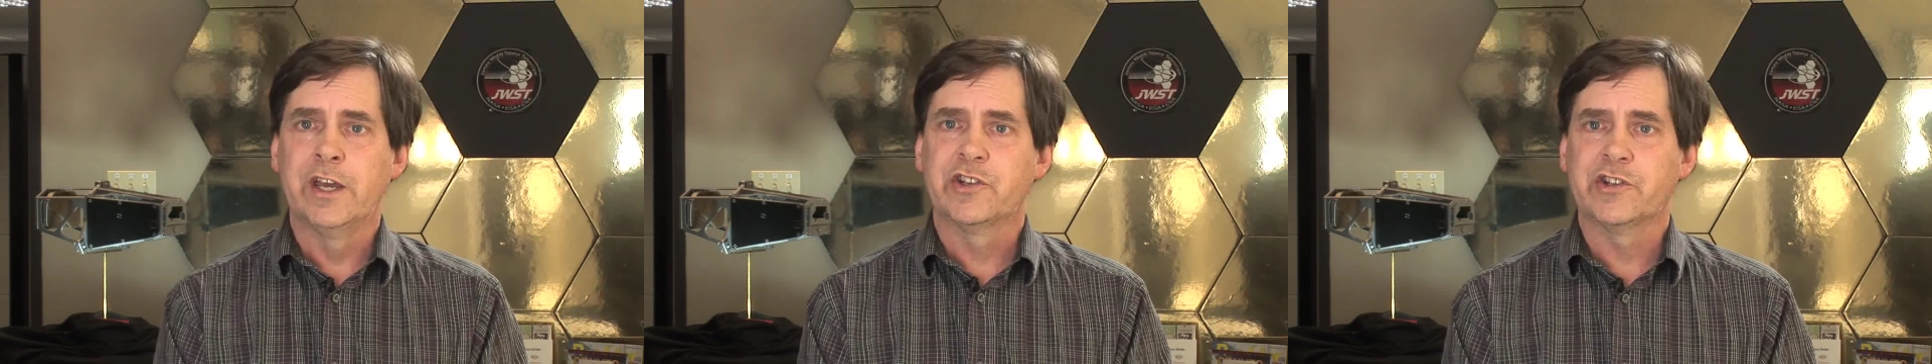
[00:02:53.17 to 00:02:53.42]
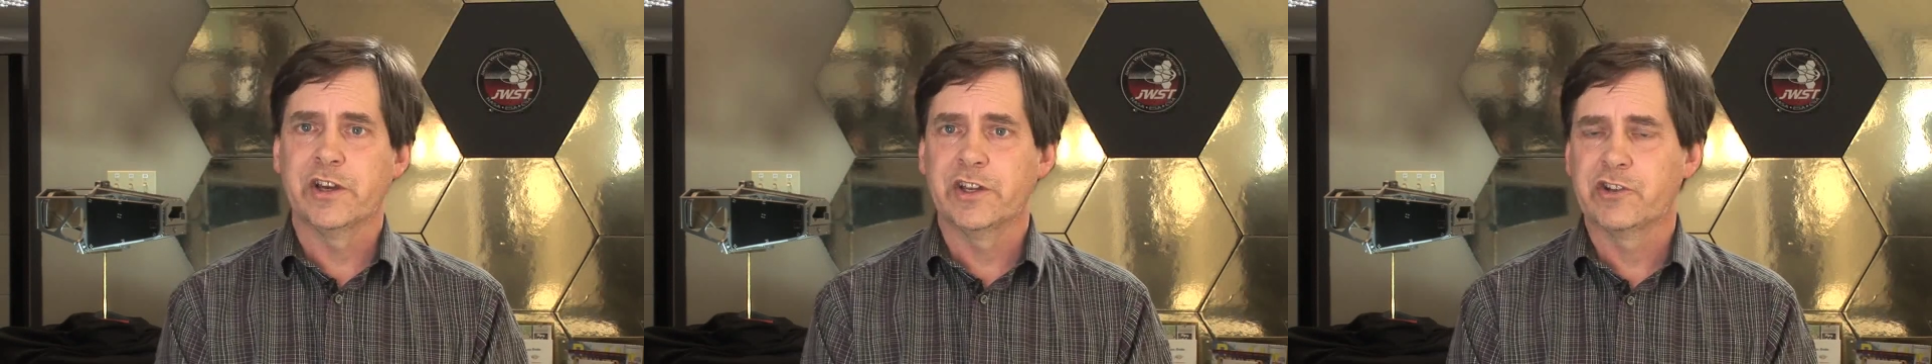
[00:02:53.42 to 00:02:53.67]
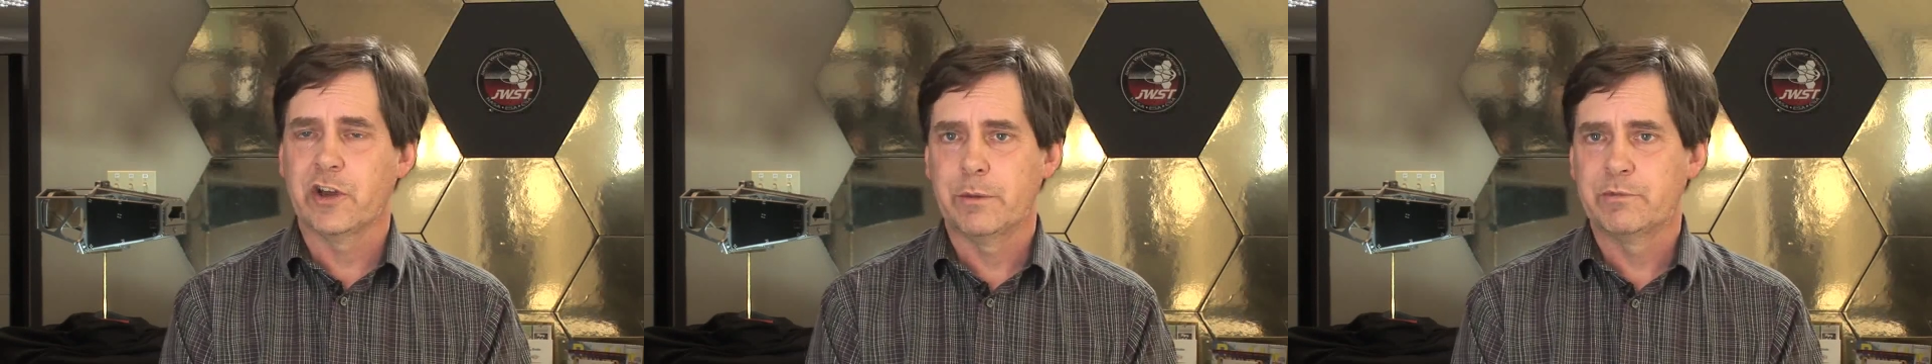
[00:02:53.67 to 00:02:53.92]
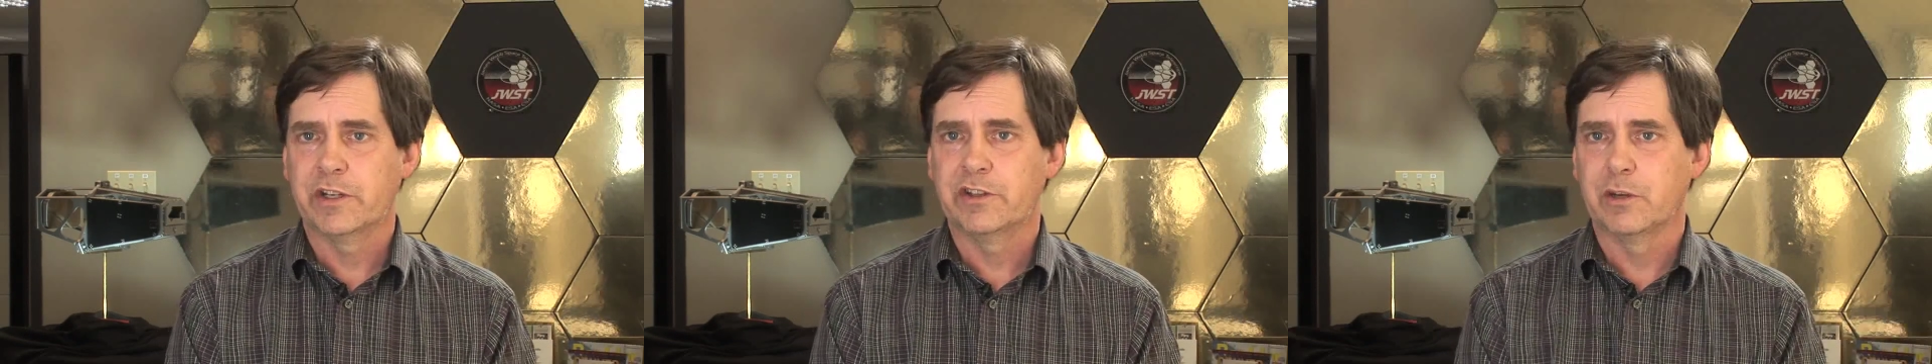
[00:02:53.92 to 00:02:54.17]
science
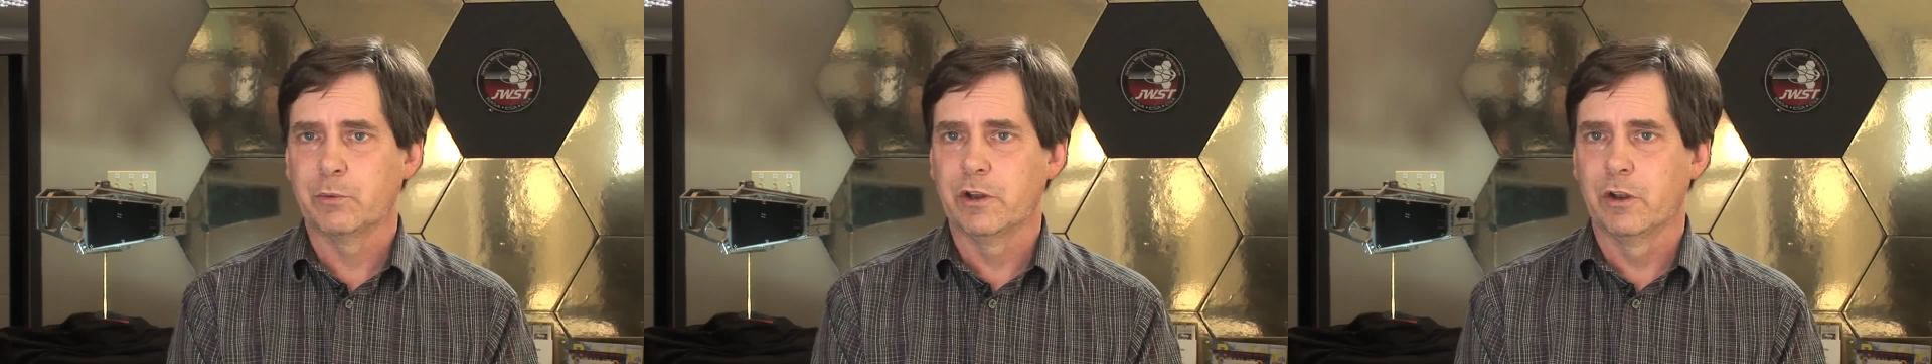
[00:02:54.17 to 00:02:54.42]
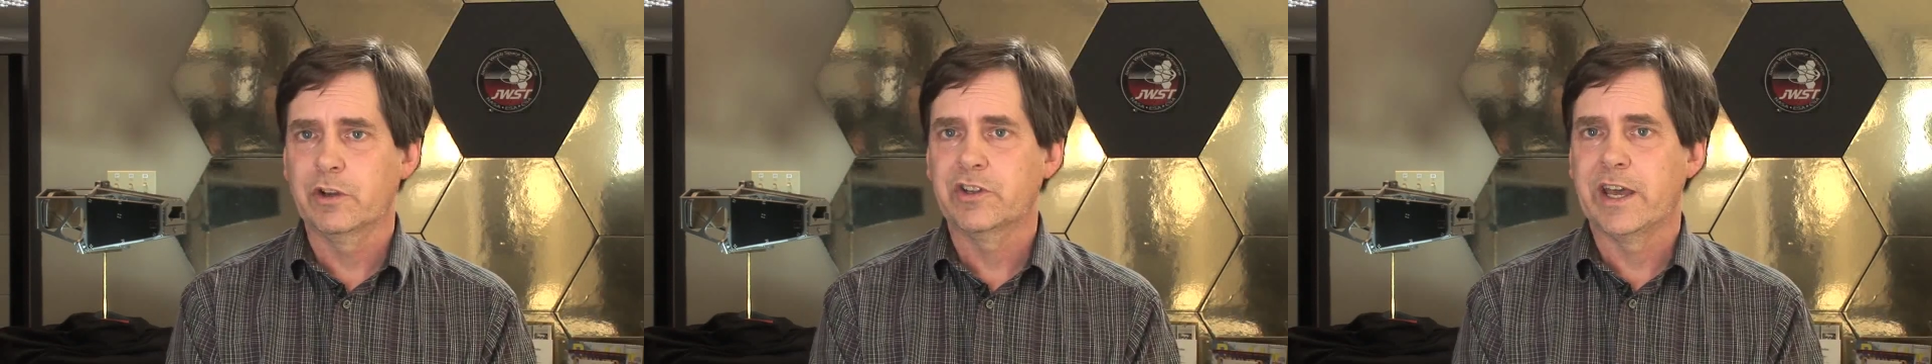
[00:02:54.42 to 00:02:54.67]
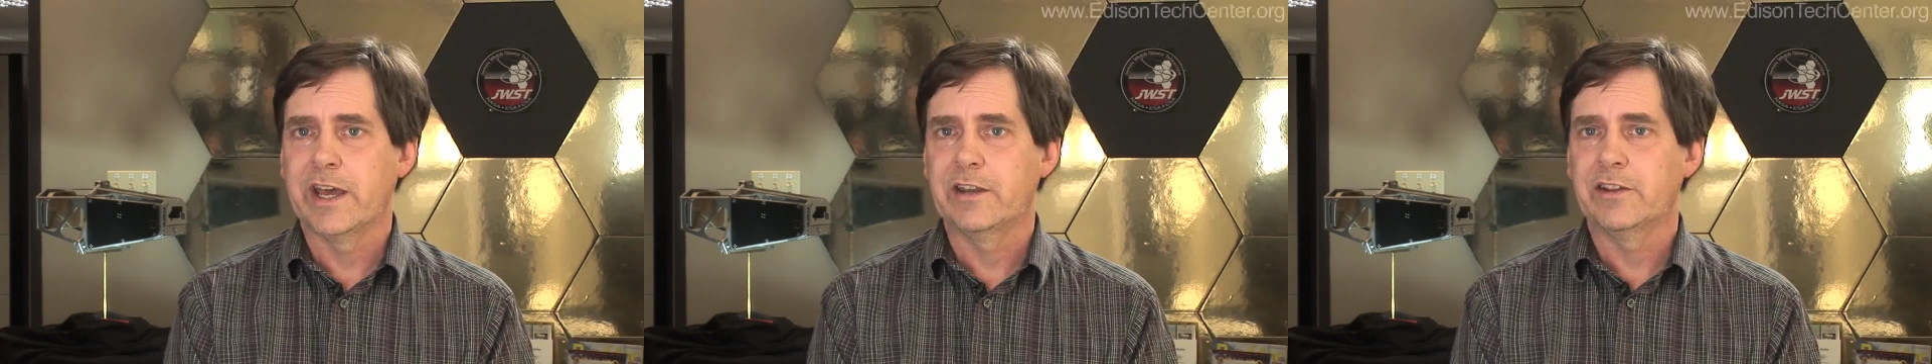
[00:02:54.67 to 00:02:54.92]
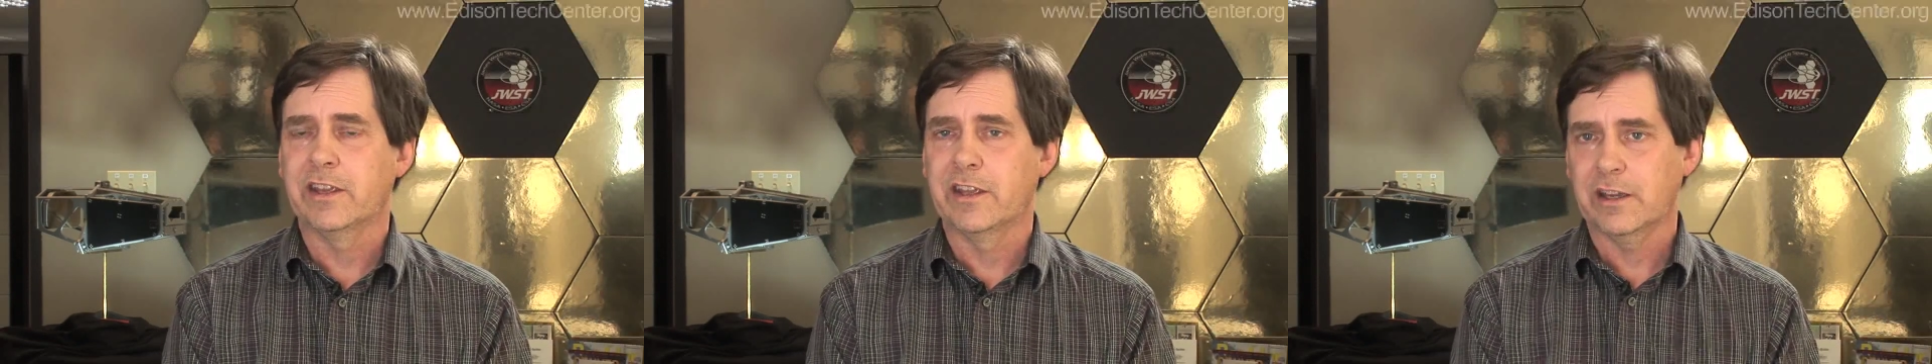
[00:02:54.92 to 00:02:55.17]
object that we looked at
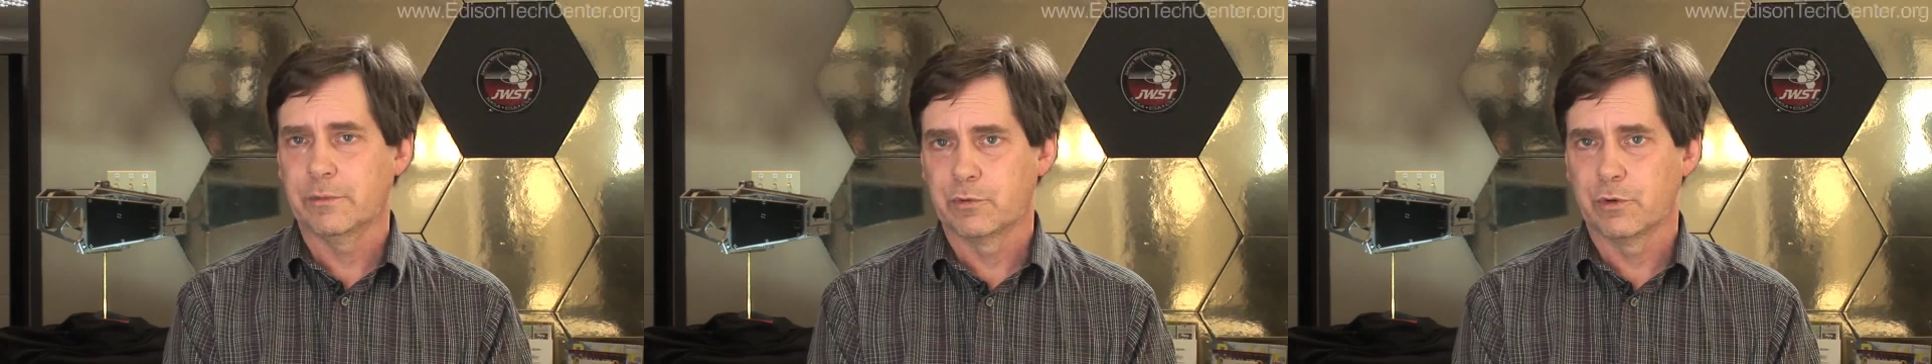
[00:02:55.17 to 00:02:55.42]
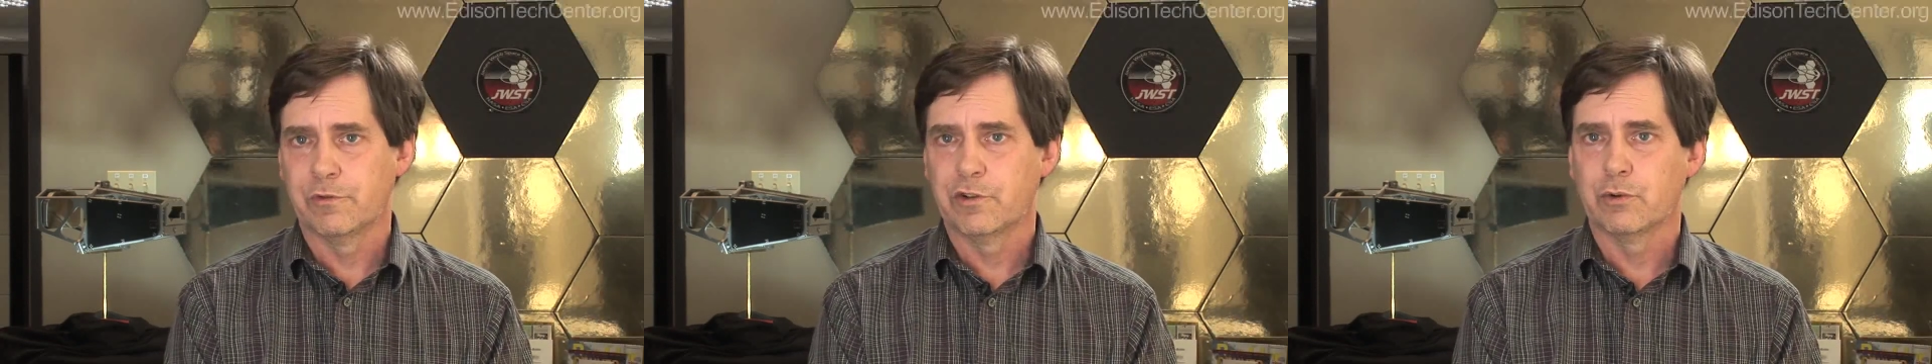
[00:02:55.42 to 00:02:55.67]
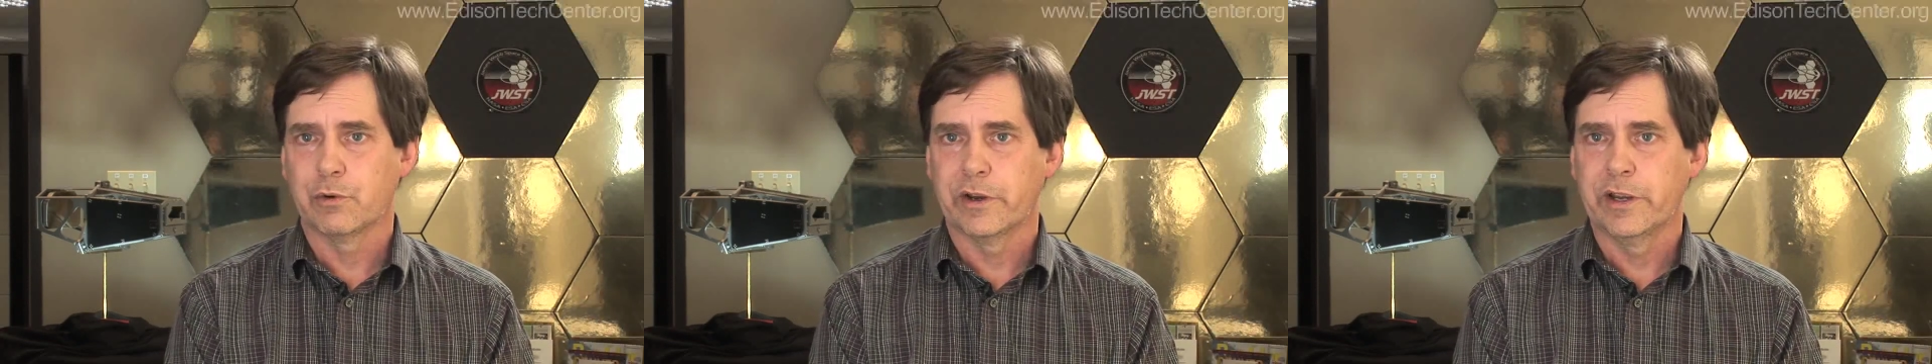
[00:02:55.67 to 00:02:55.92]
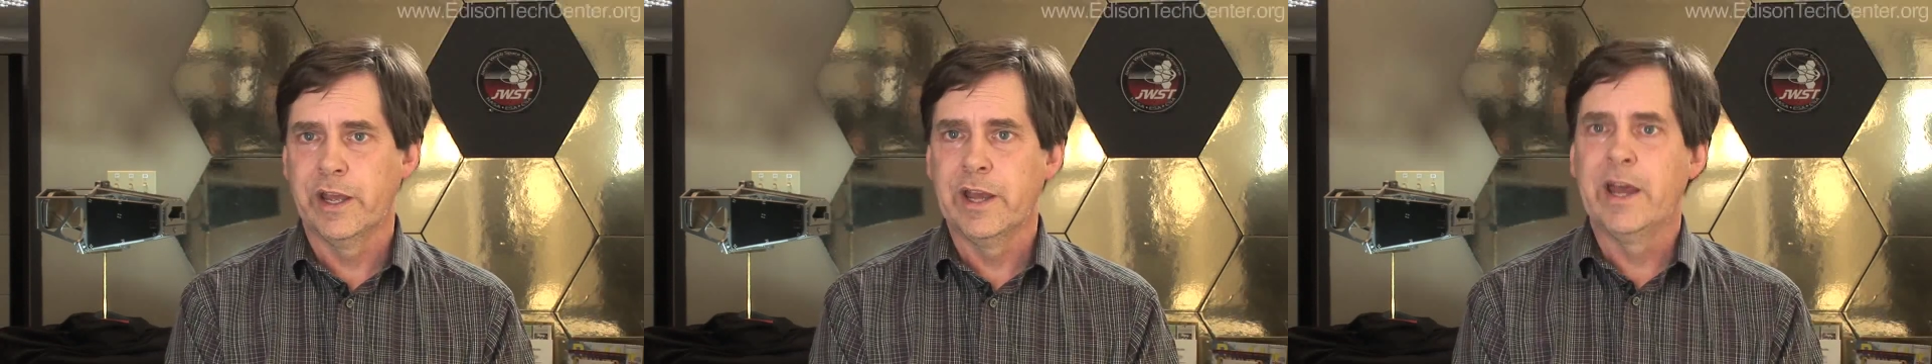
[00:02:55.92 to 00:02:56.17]
at the Keck Observatory